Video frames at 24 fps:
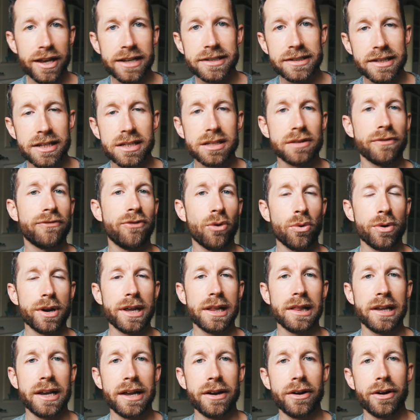this is the
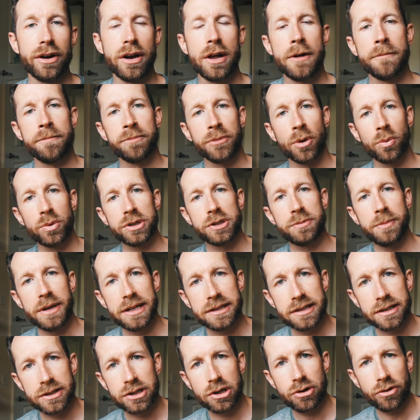40-liter, which
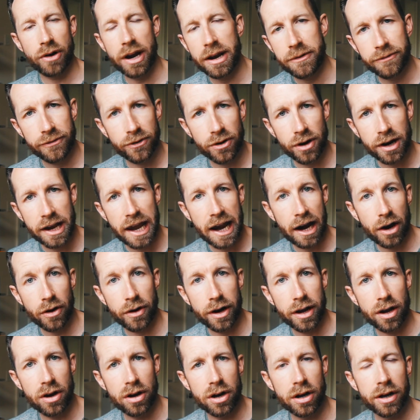means it's great for a
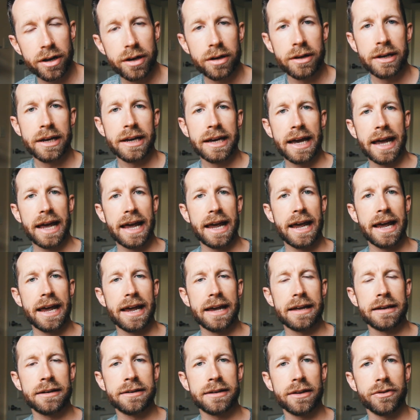carry-on,
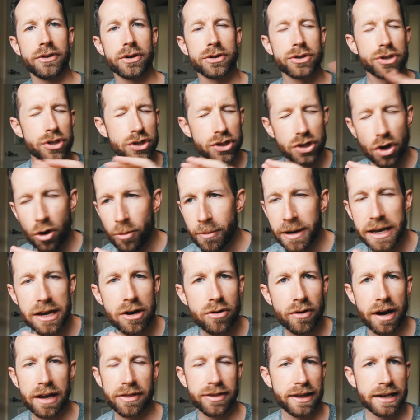and there's so
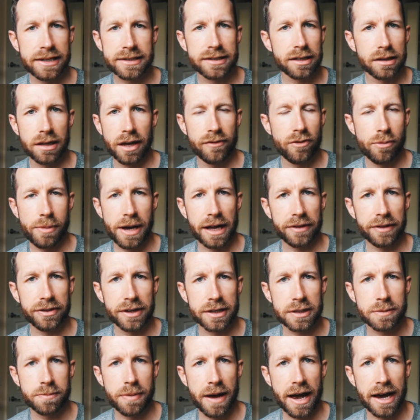many great things to love about
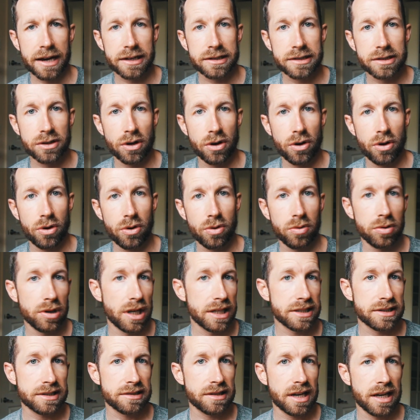this bag. So
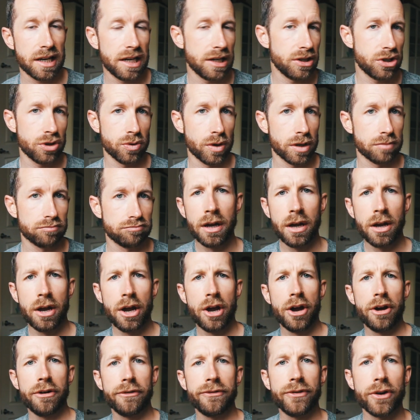let's get into it.
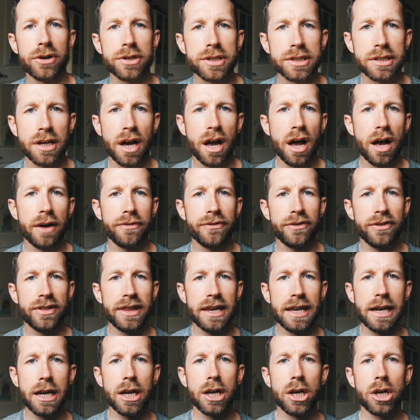First off,
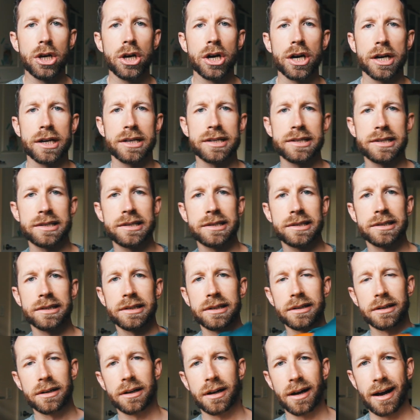the looks.
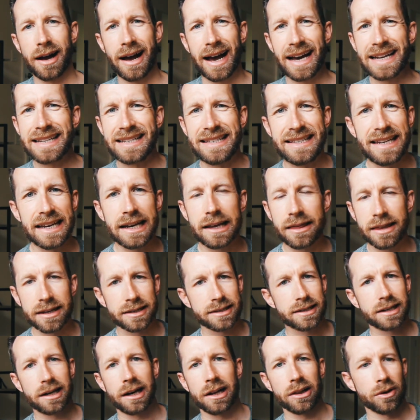I dig
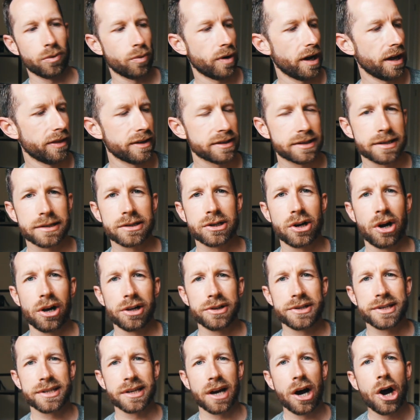this colorway. This is
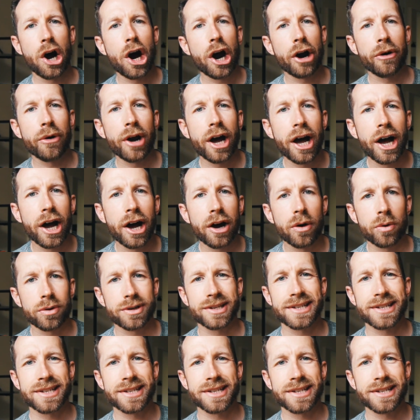called Sahara or